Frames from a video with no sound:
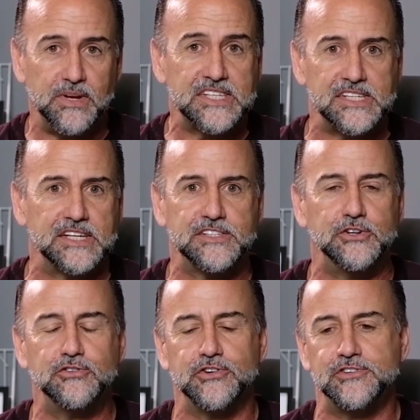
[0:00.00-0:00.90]
business,
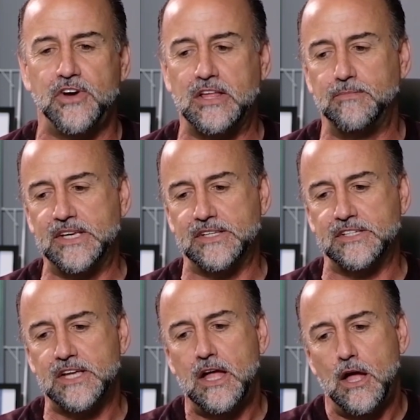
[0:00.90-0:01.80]
a NutriStrength
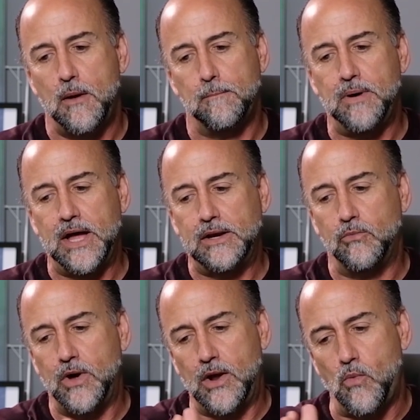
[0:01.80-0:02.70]
business.
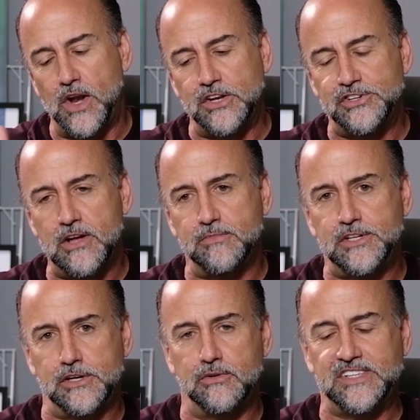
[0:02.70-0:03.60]
But what I want to
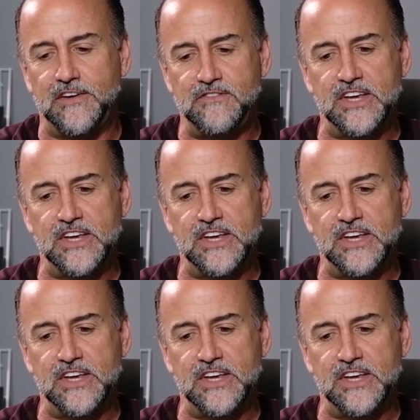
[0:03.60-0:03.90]
jump to is I